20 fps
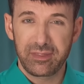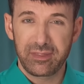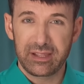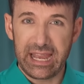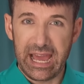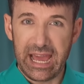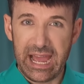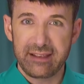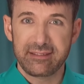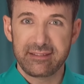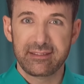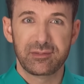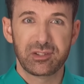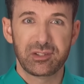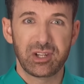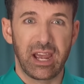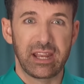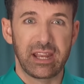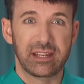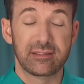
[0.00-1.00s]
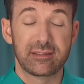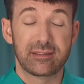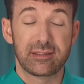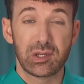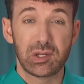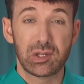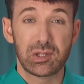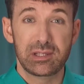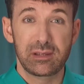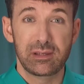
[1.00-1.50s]
of the last of China's
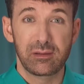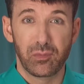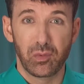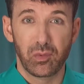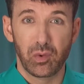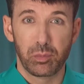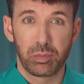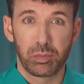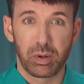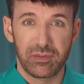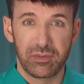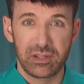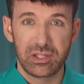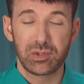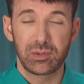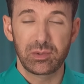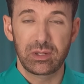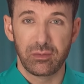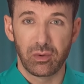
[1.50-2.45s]
34 provincial